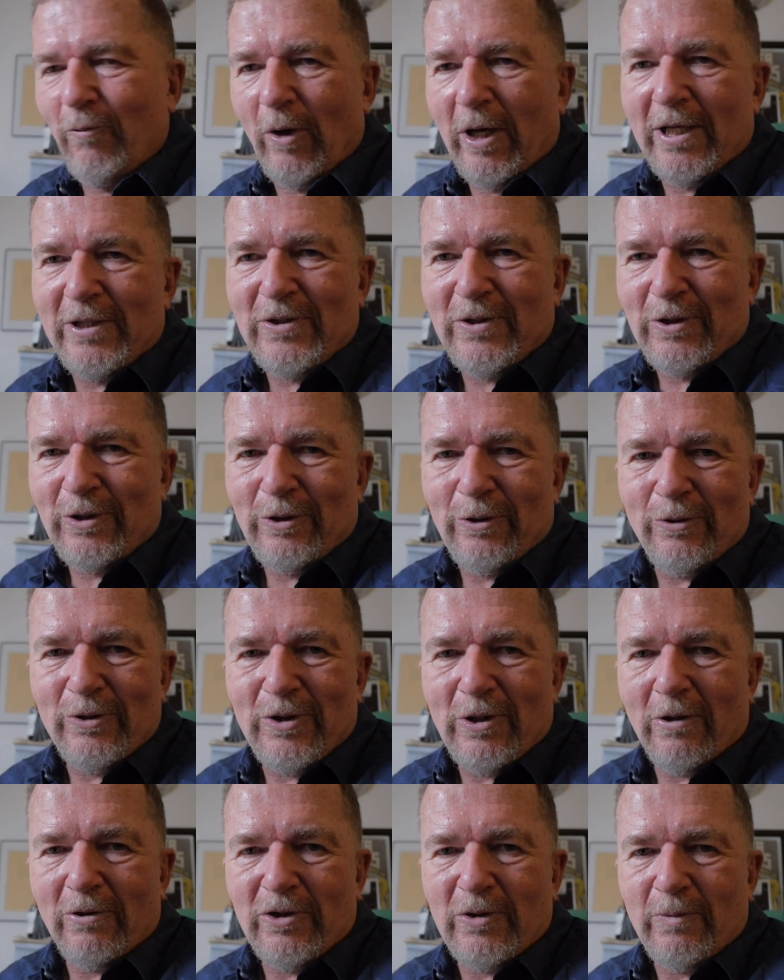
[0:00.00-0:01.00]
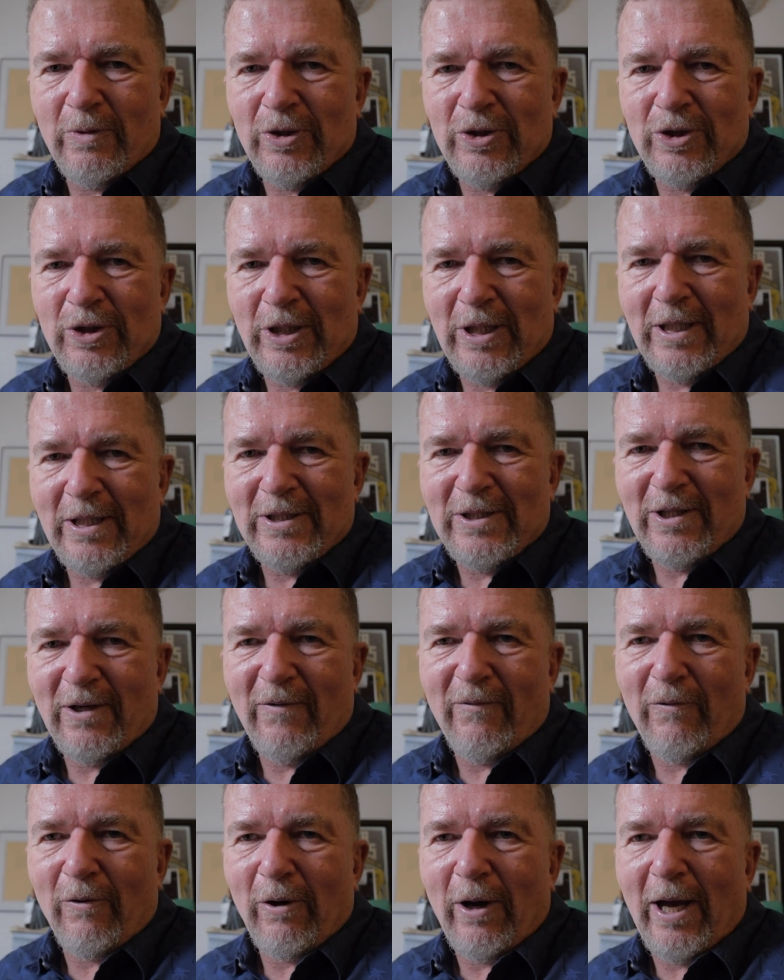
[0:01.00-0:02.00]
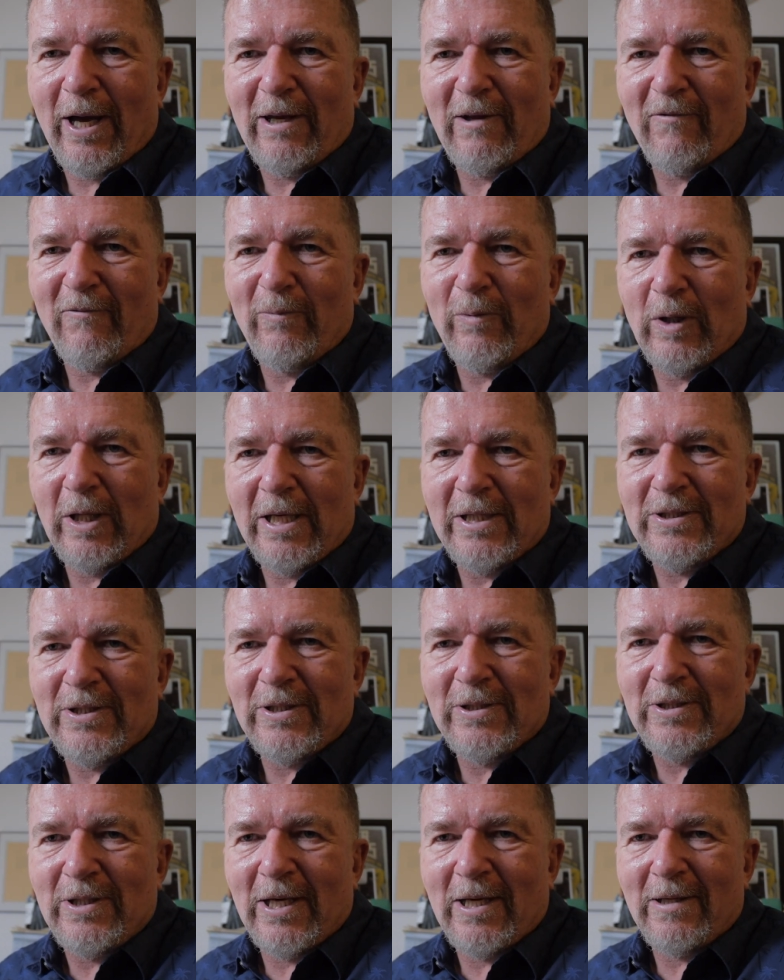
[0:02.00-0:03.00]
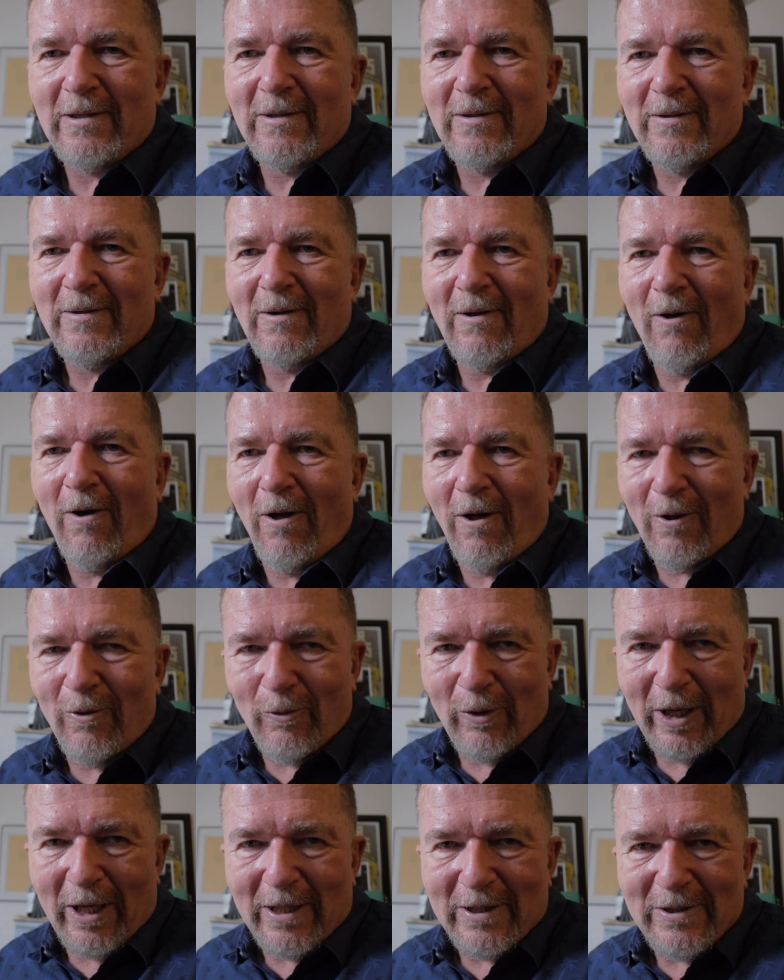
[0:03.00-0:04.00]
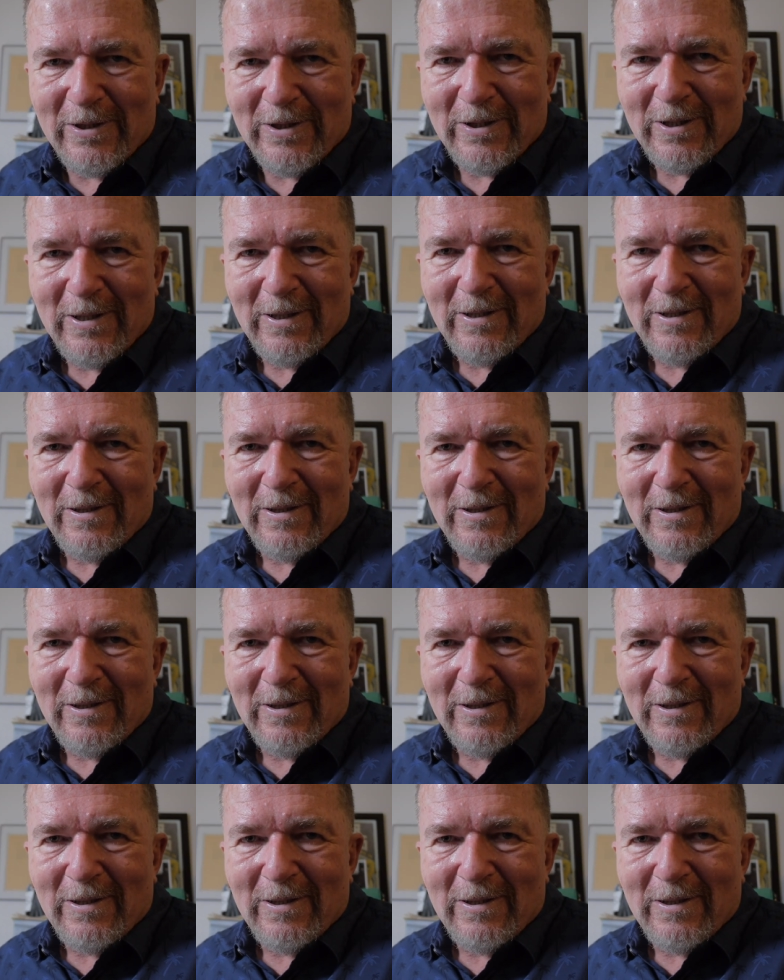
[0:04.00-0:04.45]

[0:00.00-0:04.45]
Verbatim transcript: ways to use those machines in a variety of places and always